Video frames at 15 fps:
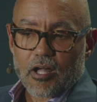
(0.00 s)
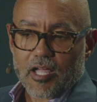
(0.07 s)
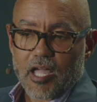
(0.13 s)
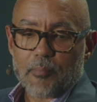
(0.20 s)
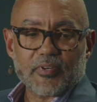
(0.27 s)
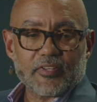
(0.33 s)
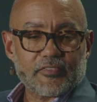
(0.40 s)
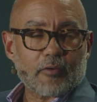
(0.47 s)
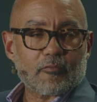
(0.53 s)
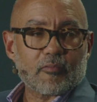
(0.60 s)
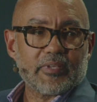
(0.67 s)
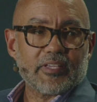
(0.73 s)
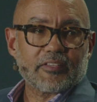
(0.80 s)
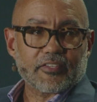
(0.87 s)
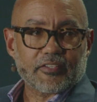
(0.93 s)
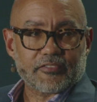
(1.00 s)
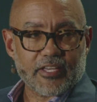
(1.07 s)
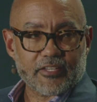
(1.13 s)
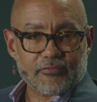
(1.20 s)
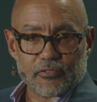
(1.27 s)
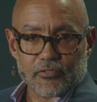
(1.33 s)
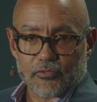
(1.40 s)
companies that were being
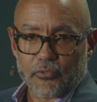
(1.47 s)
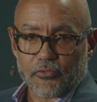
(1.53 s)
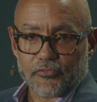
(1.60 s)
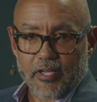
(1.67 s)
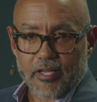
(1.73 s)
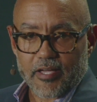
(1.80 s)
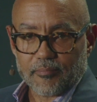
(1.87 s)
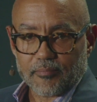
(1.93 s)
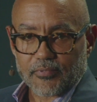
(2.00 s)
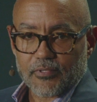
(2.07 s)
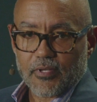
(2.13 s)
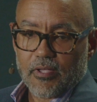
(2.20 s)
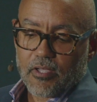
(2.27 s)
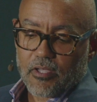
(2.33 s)
successful in those times.